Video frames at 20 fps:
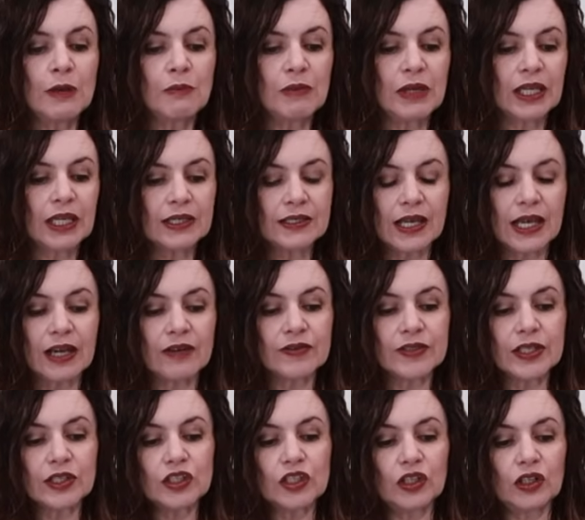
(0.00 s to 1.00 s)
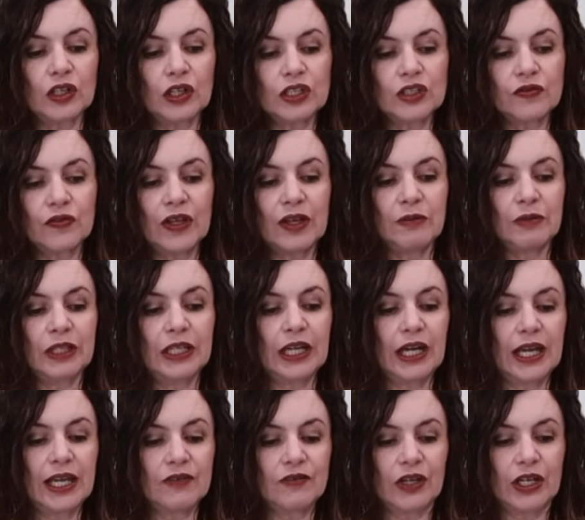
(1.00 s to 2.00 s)
Because I have such a large family,
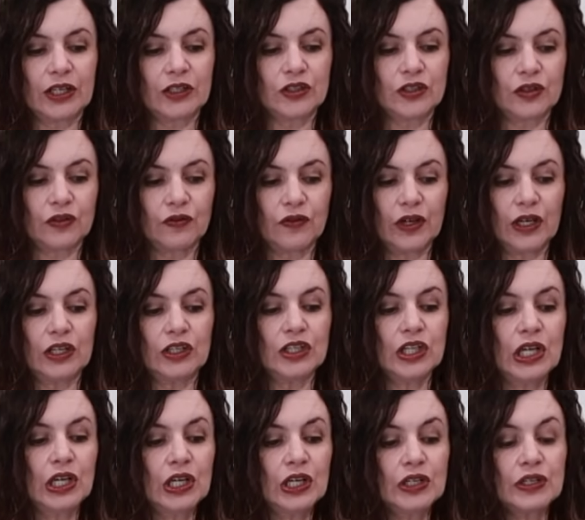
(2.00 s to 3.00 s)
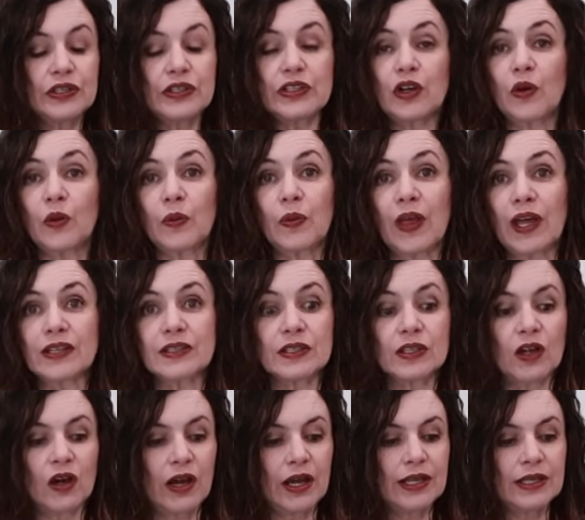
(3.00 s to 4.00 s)
I have an extra fridge. So that's
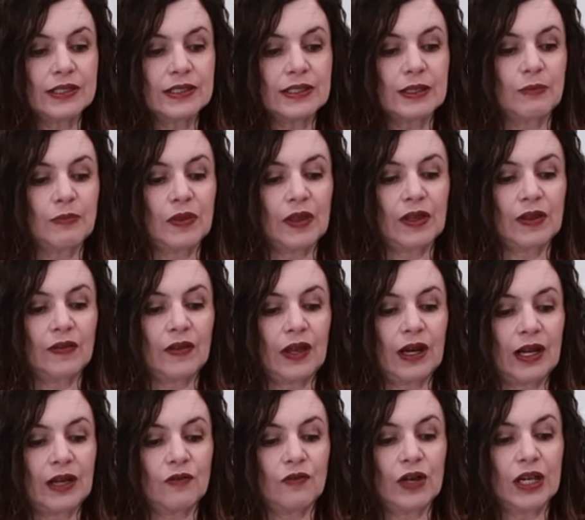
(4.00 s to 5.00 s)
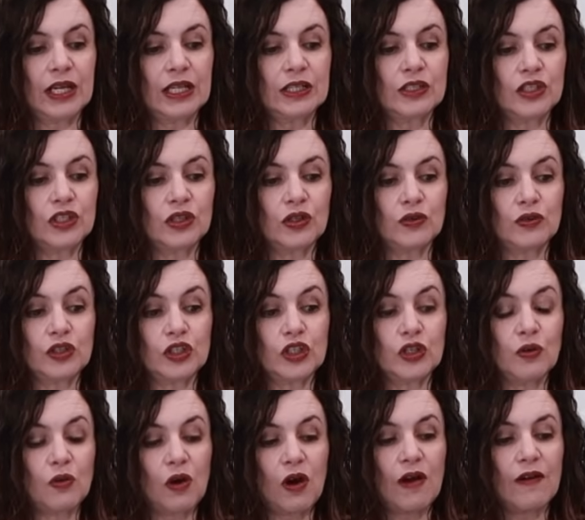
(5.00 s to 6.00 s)
not something that I run into
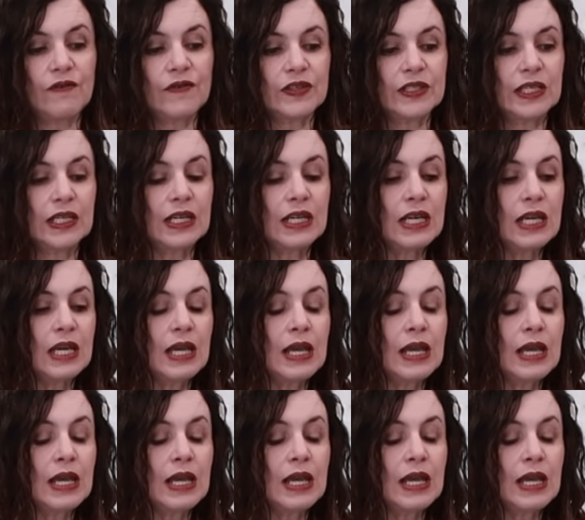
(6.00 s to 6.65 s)
too often.